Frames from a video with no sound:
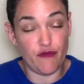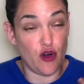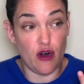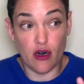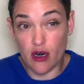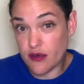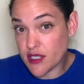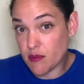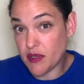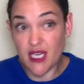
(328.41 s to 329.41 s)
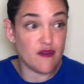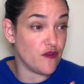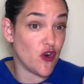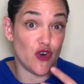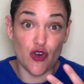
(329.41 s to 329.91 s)
for our heart to beat,
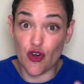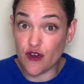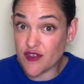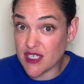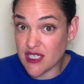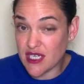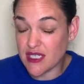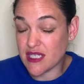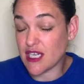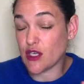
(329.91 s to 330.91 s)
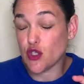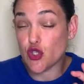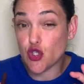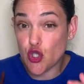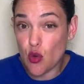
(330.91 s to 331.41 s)
for our nerves to send signals,
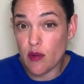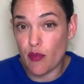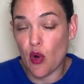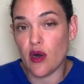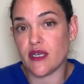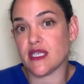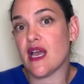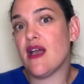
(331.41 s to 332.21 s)
so important